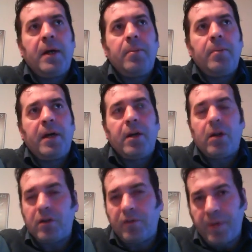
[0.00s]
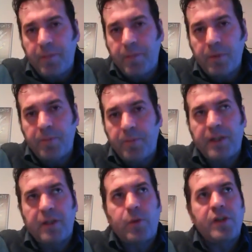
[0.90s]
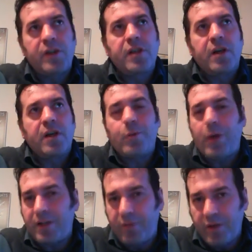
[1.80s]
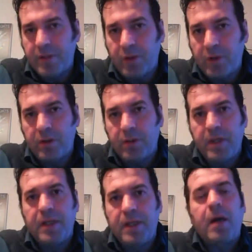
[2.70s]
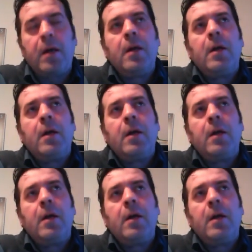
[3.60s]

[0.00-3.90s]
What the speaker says: by a lot of people, but it was quite visible on the media.